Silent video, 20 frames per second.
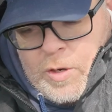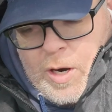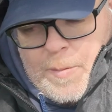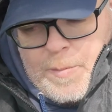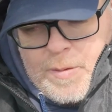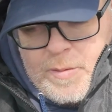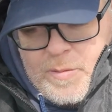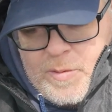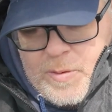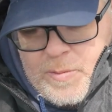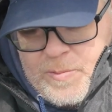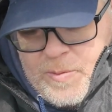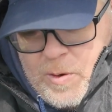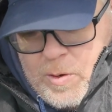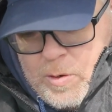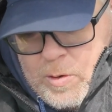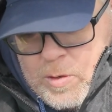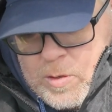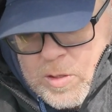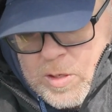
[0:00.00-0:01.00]
dropped the
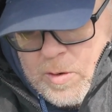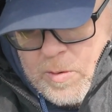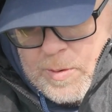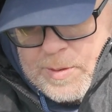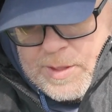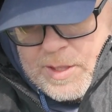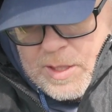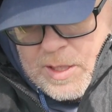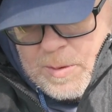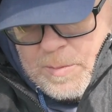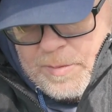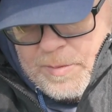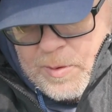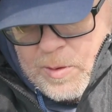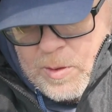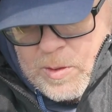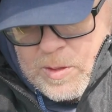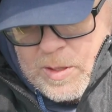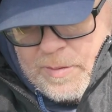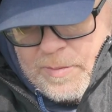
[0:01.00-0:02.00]
photos over, we sent a couple
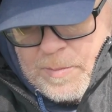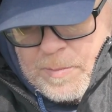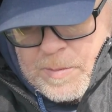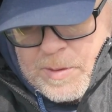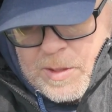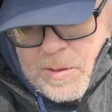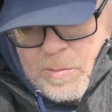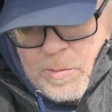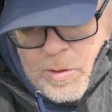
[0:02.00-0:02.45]
photos to FMZ.